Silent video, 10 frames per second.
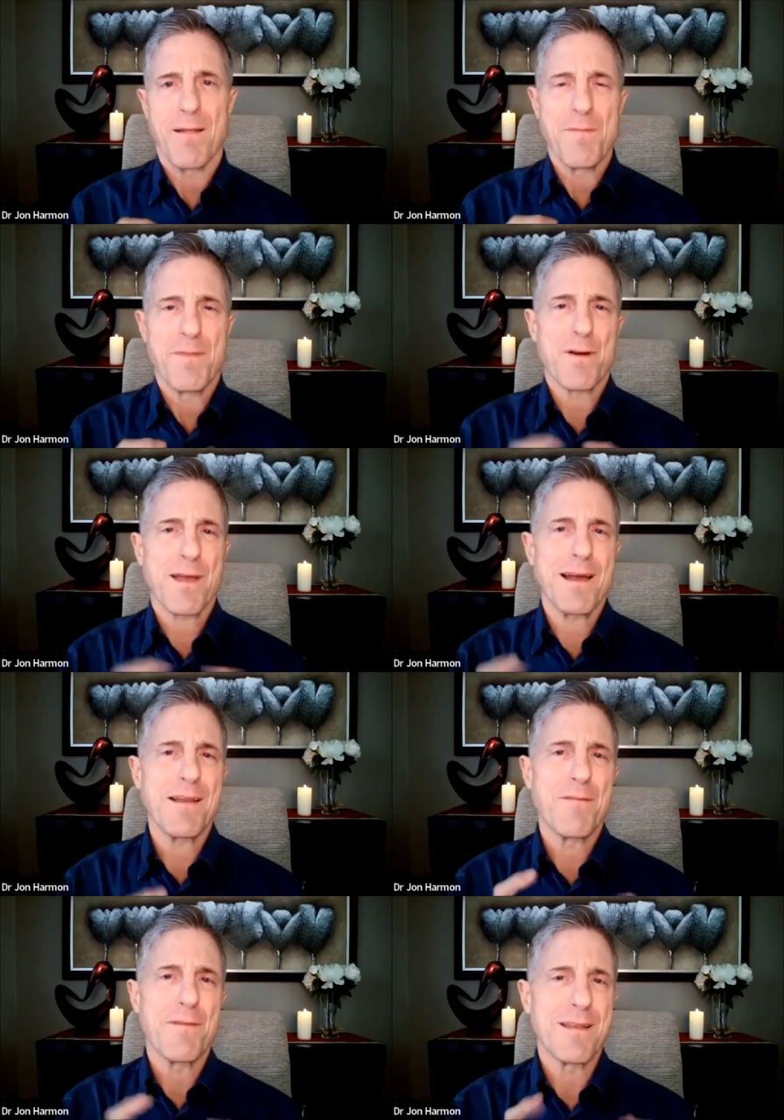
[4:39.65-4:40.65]
they're
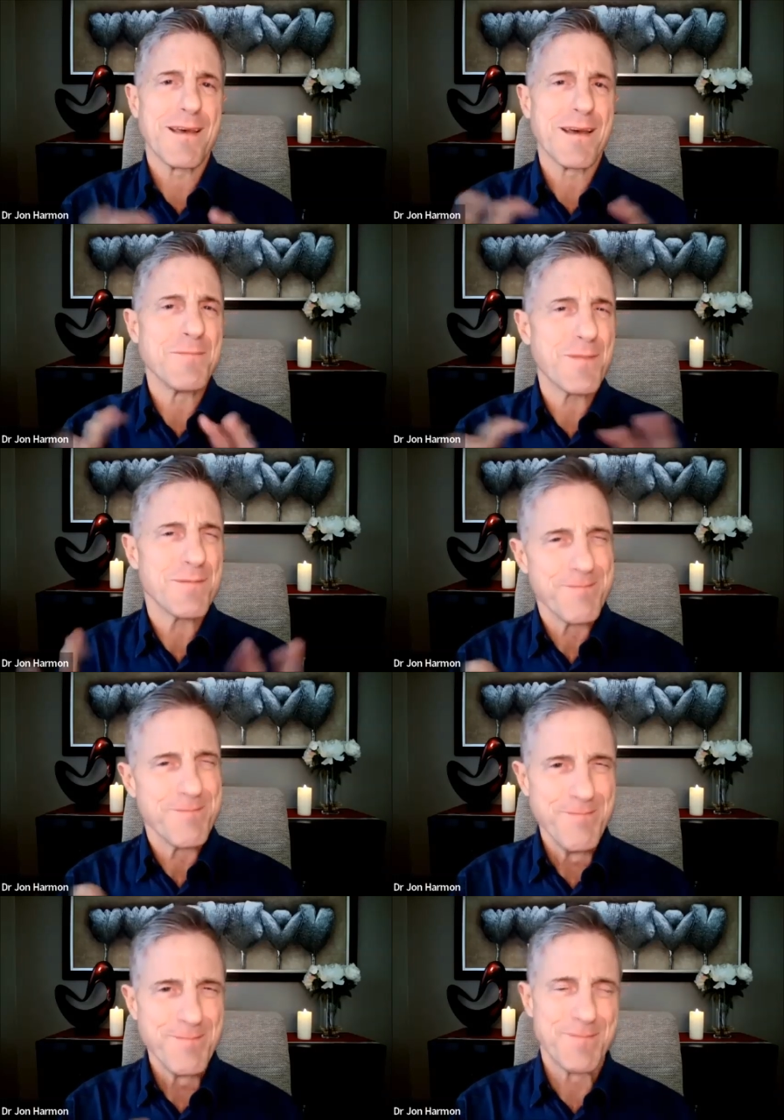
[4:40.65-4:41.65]
kind of in the,
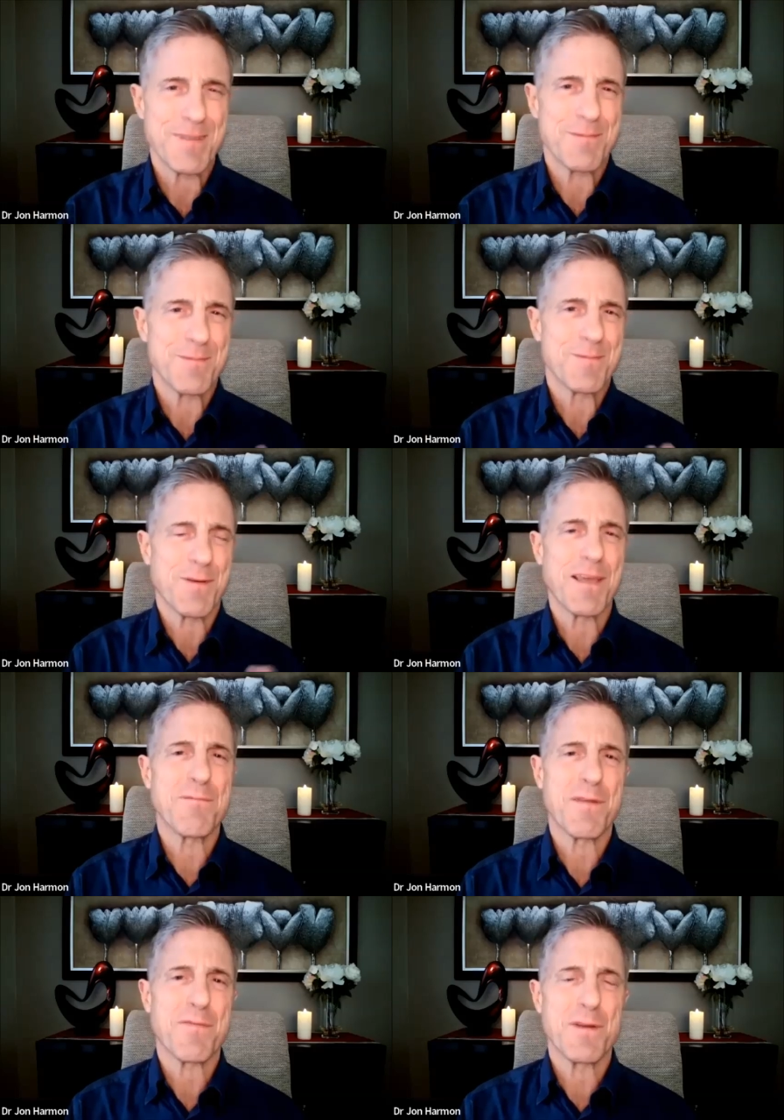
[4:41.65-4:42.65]

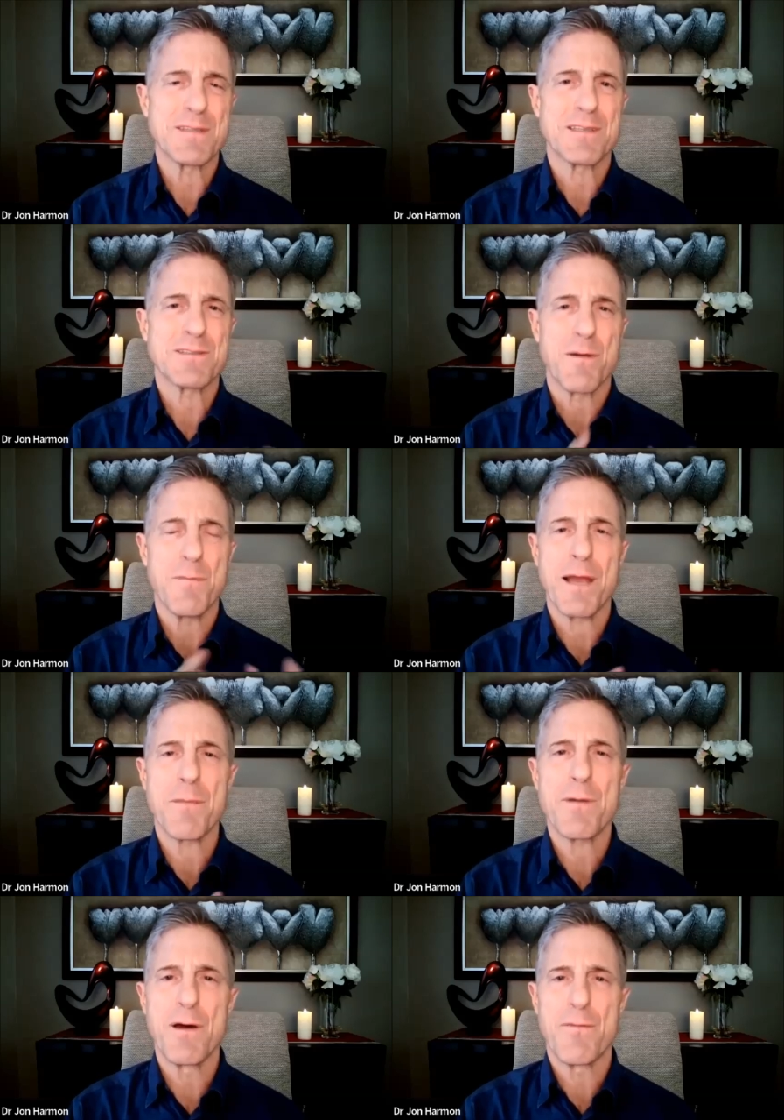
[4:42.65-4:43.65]
forgive me for using this term,
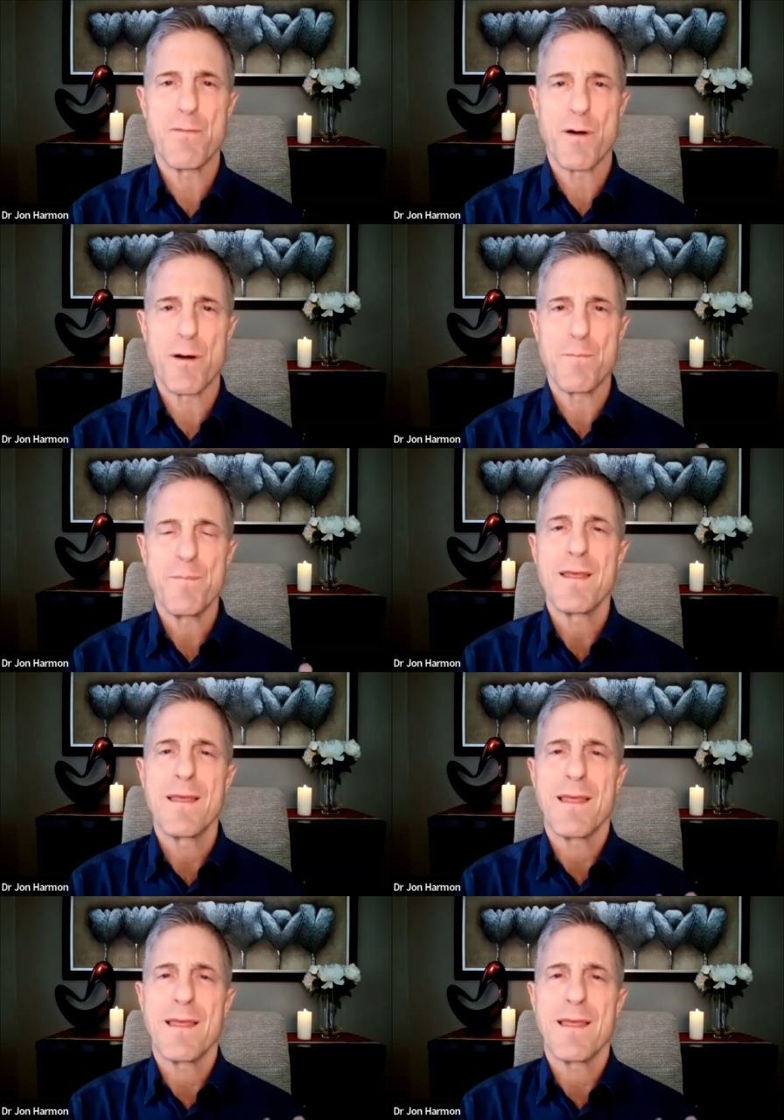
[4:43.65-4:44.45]
embryo form,